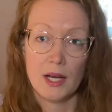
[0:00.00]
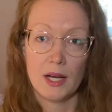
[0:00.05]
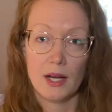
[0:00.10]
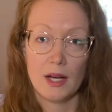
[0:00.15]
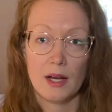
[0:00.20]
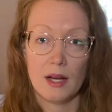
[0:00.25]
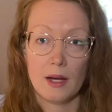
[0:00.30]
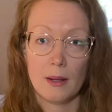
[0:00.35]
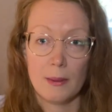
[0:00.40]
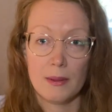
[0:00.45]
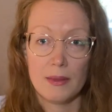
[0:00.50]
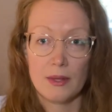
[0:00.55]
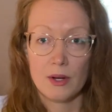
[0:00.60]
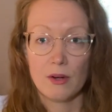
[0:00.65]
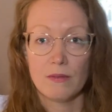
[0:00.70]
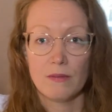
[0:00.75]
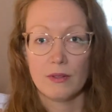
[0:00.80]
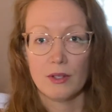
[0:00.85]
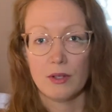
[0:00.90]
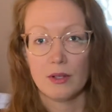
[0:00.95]
and then
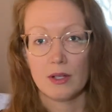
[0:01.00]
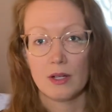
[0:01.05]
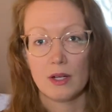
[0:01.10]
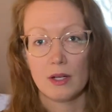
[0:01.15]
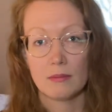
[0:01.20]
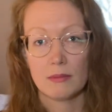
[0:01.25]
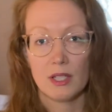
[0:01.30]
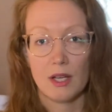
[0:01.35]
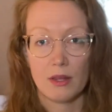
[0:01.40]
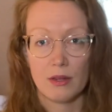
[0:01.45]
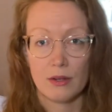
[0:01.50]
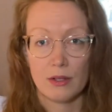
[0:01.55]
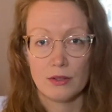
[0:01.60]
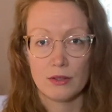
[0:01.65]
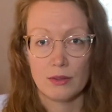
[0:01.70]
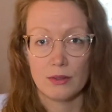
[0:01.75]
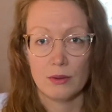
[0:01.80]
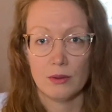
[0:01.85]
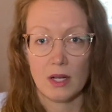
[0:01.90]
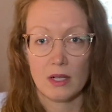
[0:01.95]
hopefully you can come together and
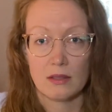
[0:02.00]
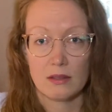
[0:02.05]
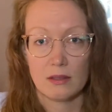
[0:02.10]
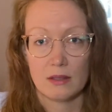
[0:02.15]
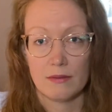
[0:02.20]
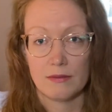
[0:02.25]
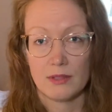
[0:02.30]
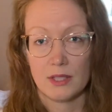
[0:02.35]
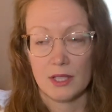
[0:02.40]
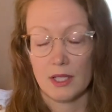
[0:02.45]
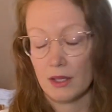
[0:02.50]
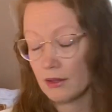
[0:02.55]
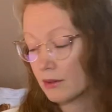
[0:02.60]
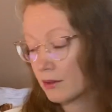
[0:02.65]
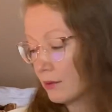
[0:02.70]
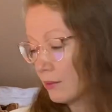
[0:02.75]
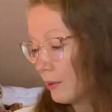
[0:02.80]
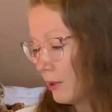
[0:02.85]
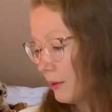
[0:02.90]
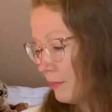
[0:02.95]
do a lot of stuff together
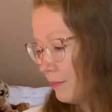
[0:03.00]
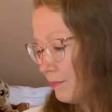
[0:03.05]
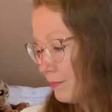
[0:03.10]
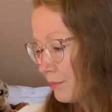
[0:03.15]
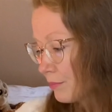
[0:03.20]
as well.